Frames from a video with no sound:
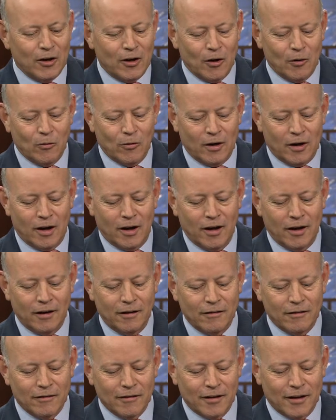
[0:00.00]
know, when I,
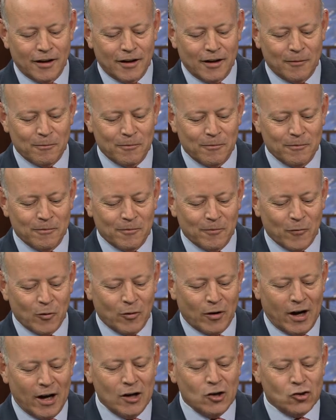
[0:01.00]
um,
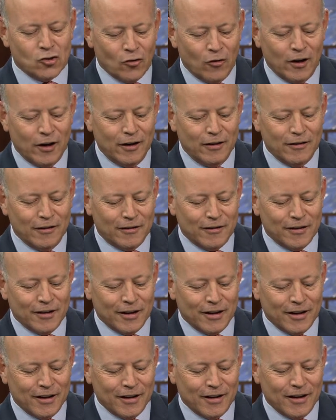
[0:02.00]
when I joined
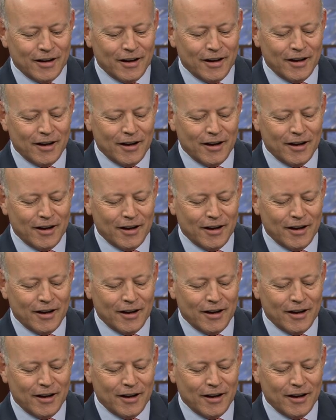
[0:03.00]
uh,